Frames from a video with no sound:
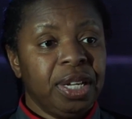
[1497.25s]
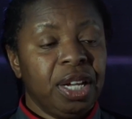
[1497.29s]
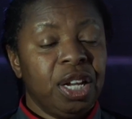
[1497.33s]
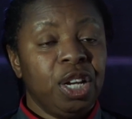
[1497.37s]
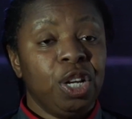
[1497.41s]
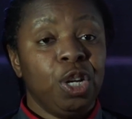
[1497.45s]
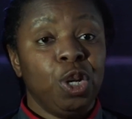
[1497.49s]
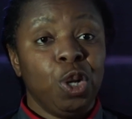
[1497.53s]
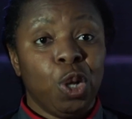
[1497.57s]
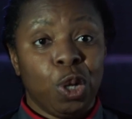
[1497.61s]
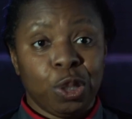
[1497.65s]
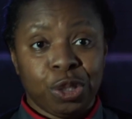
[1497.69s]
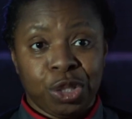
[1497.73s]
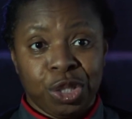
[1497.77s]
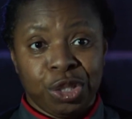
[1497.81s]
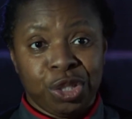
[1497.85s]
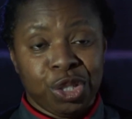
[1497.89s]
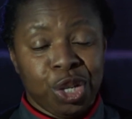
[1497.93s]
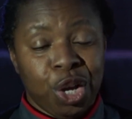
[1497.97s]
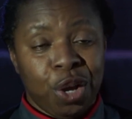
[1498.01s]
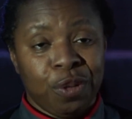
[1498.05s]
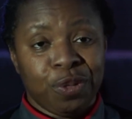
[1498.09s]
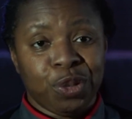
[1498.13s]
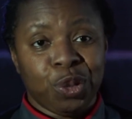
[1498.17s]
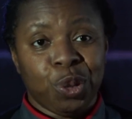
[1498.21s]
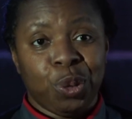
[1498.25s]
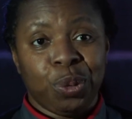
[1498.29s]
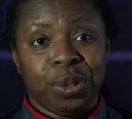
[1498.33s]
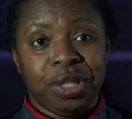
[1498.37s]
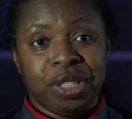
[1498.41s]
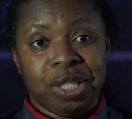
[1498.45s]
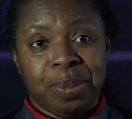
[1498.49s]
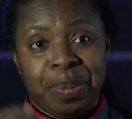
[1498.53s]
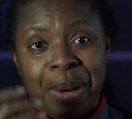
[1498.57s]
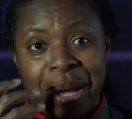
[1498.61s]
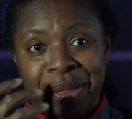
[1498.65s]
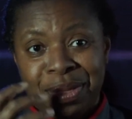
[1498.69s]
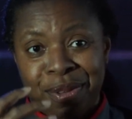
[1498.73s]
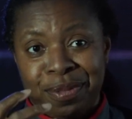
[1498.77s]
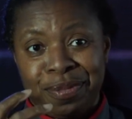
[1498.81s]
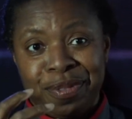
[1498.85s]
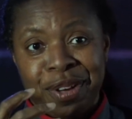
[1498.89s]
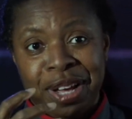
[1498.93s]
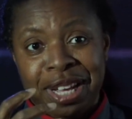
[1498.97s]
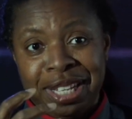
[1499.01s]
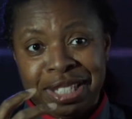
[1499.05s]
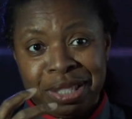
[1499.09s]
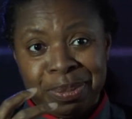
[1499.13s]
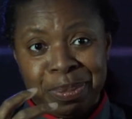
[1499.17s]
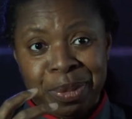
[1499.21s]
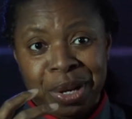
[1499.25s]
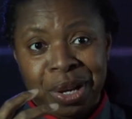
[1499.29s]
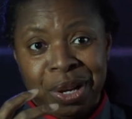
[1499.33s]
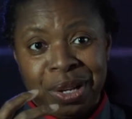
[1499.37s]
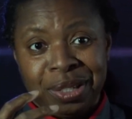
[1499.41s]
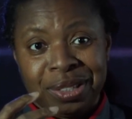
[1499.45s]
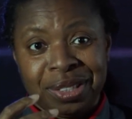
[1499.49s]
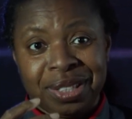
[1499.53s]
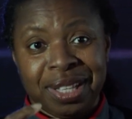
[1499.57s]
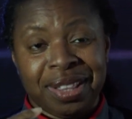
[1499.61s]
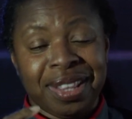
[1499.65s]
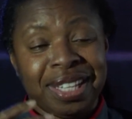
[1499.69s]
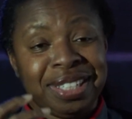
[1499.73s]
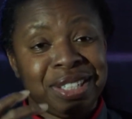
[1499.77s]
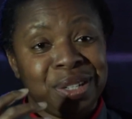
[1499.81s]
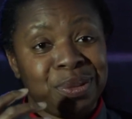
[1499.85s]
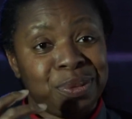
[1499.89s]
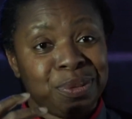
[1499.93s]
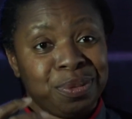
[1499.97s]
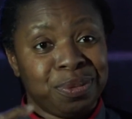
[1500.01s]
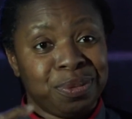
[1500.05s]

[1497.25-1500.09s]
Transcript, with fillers: Lots of staff told us about the face masks that they didn't